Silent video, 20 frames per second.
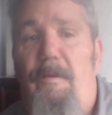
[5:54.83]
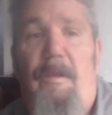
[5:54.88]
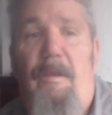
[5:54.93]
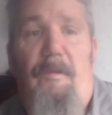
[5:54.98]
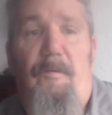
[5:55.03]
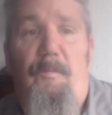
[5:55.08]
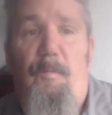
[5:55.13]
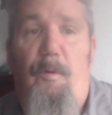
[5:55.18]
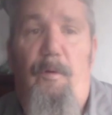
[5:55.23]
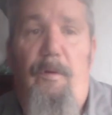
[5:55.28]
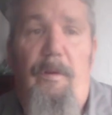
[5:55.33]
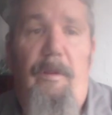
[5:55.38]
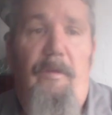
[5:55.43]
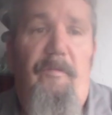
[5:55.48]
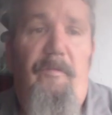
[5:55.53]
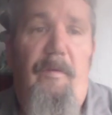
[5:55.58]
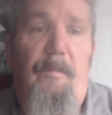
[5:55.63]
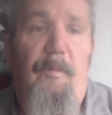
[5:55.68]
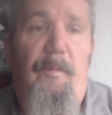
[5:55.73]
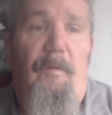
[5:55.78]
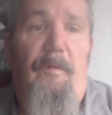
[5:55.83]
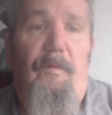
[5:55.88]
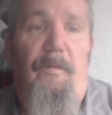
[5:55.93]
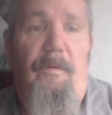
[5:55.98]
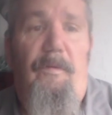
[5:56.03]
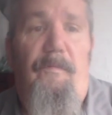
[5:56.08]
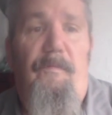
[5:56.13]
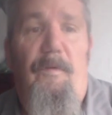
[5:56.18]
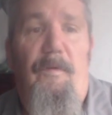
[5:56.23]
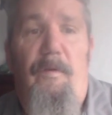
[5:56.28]
It's pretty simple
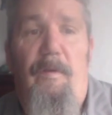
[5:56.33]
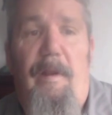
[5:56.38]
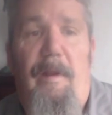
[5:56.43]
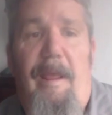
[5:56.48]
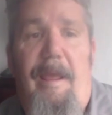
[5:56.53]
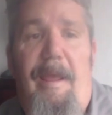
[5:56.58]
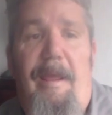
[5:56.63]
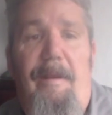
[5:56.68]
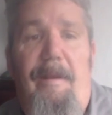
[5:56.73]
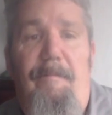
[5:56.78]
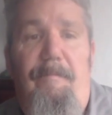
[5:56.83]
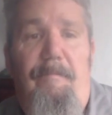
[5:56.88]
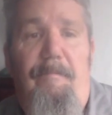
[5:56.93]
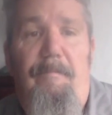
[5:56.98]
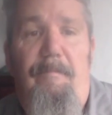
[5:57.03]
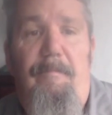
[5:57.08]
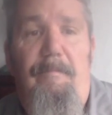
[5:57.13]
if you can add